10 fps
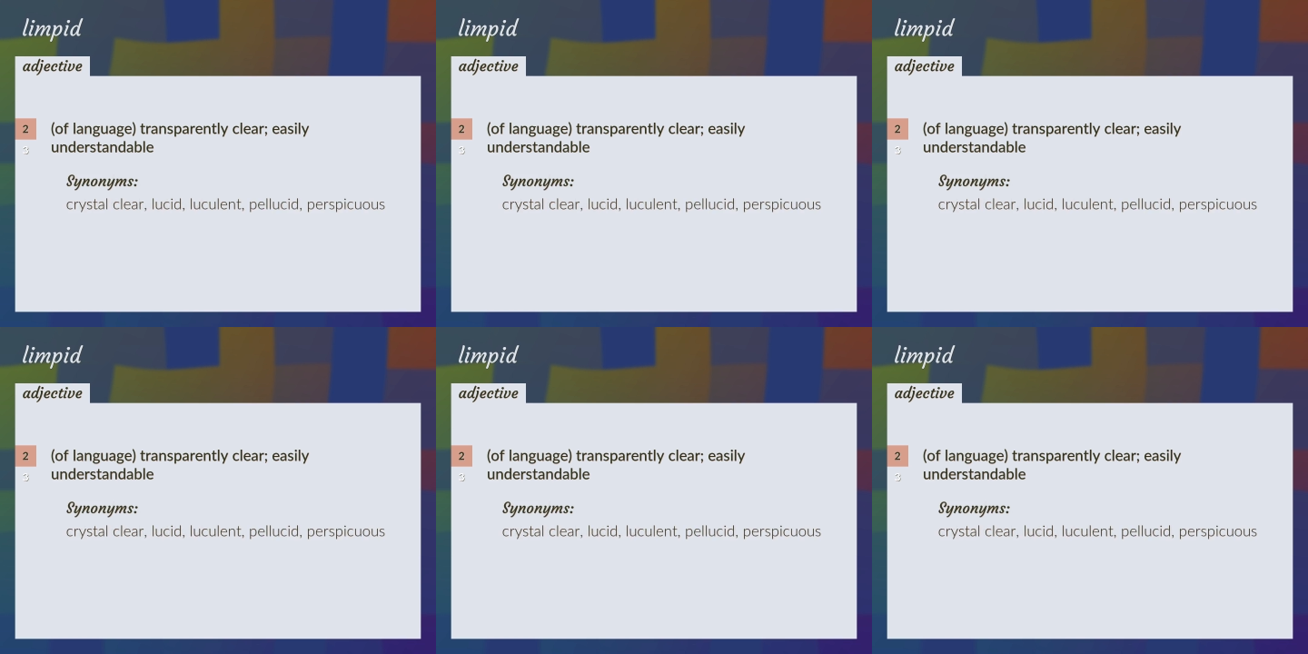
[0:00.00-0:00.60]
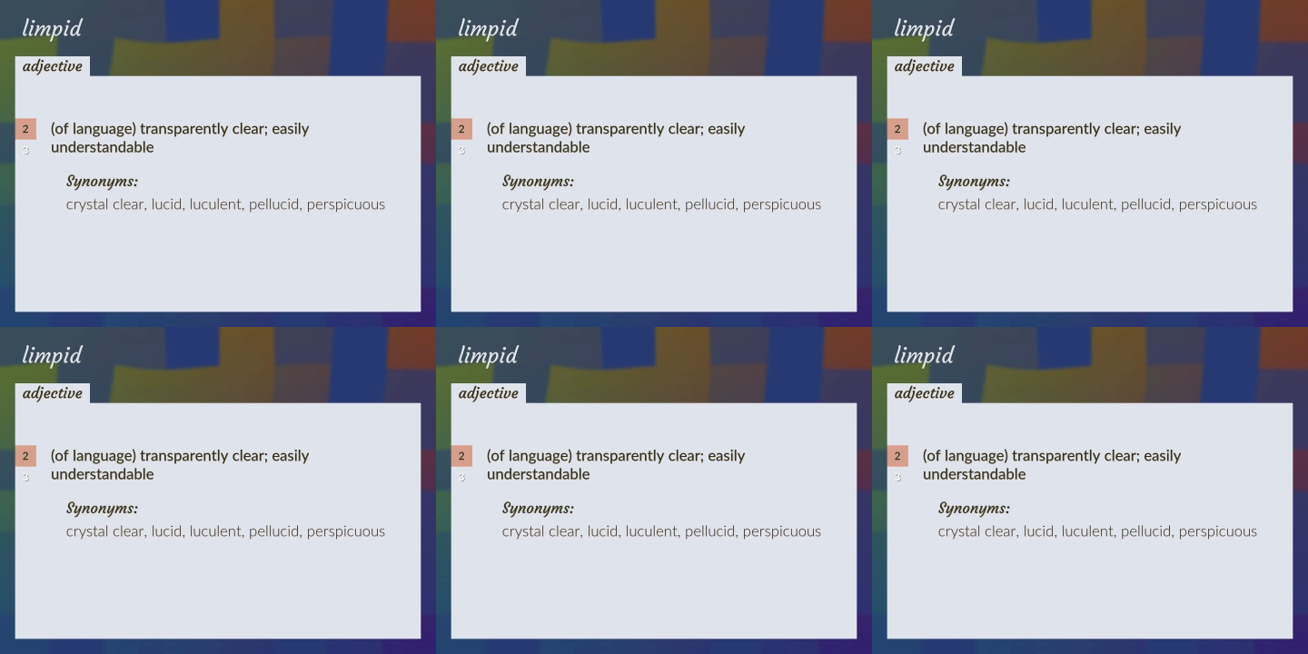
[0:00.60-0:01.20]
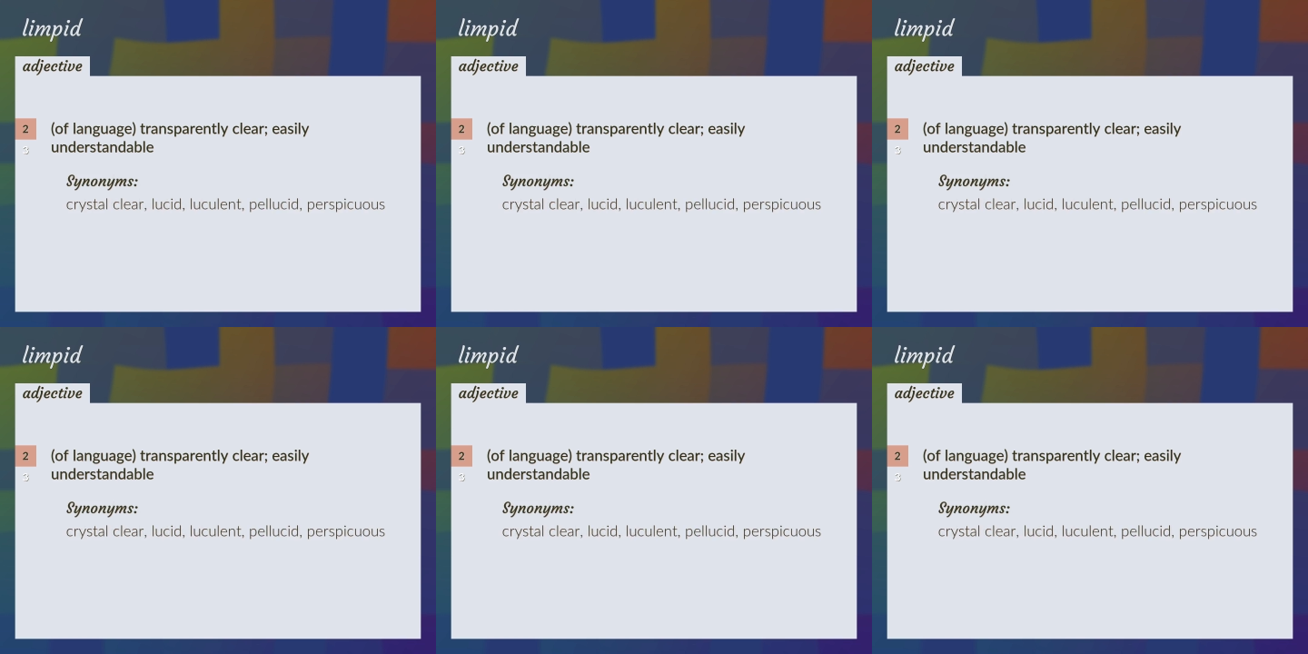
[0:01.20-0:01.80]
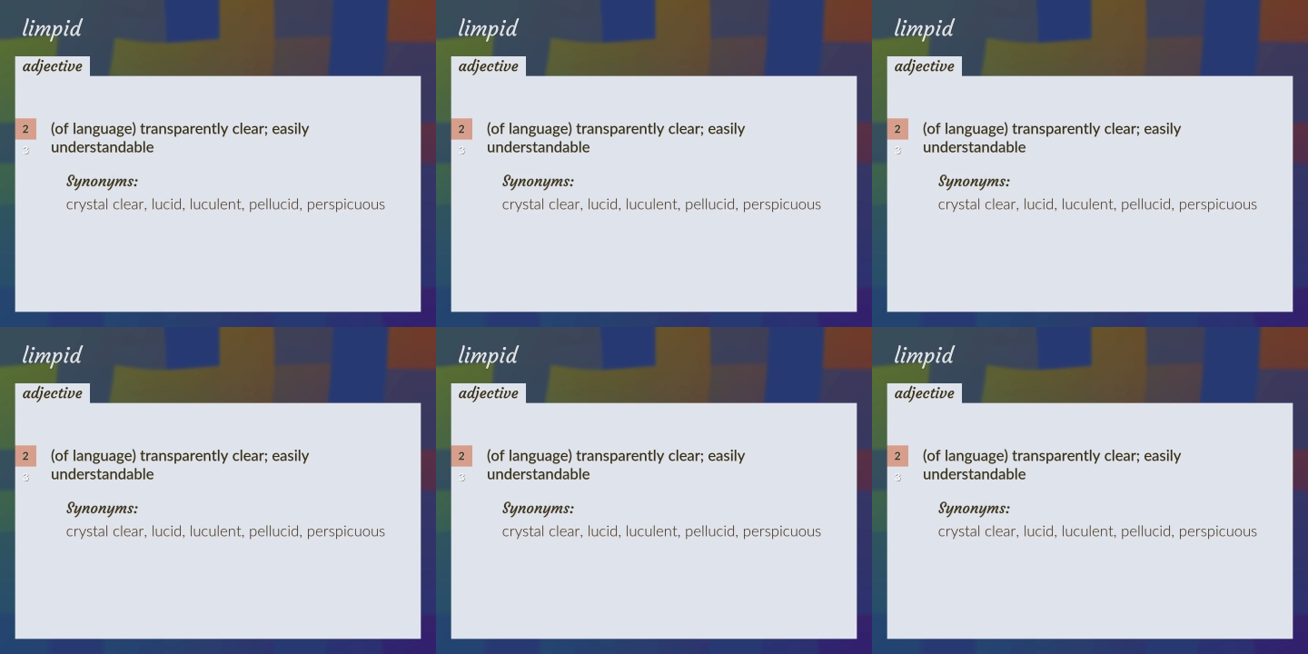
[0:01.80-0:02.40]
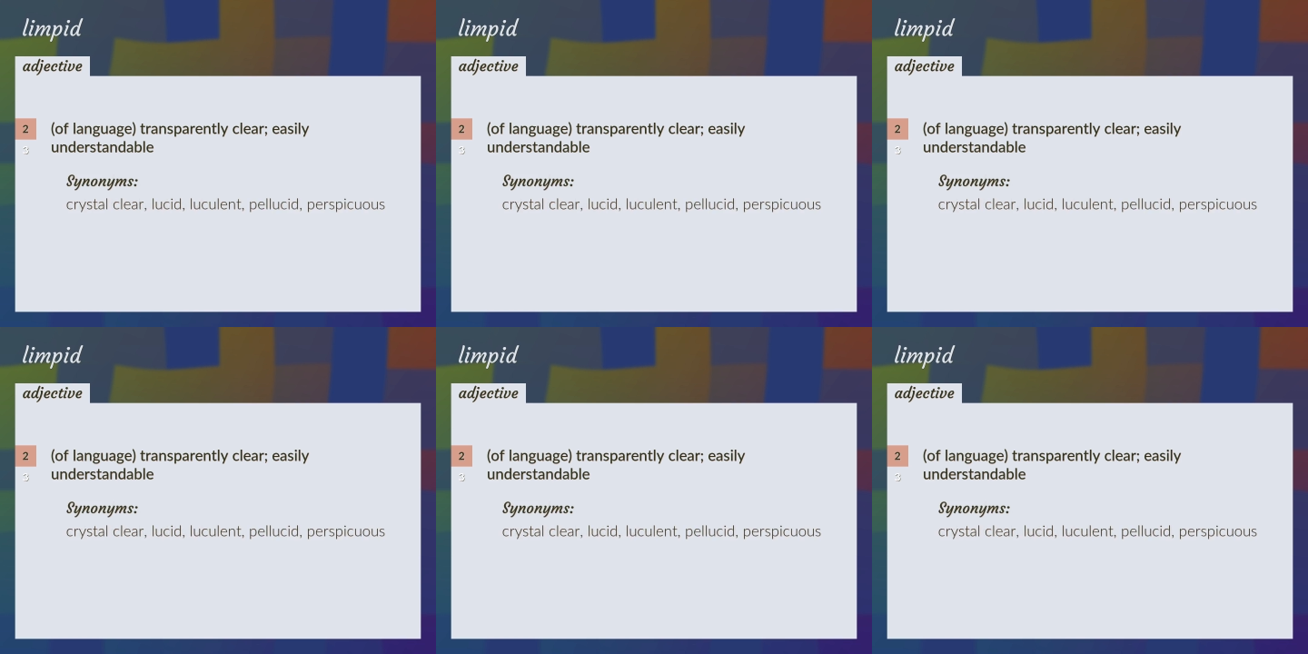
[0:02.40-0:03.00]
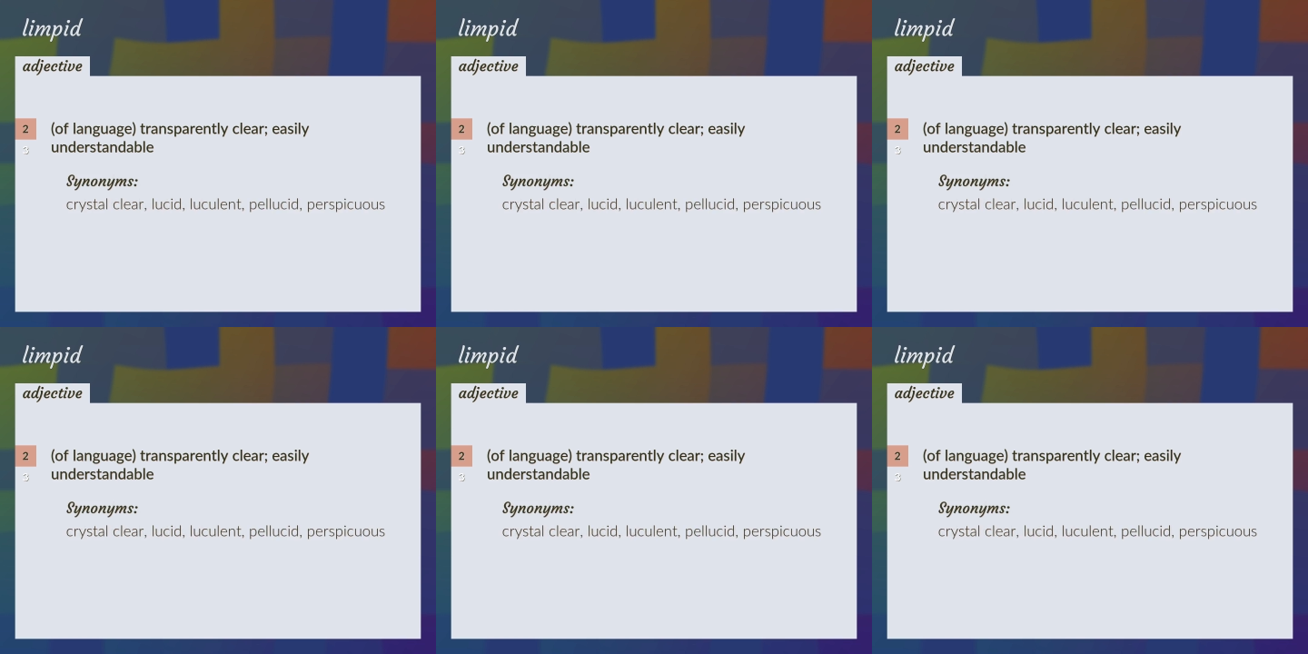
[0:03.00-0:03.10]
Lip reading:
Nobody's mouth can be seen.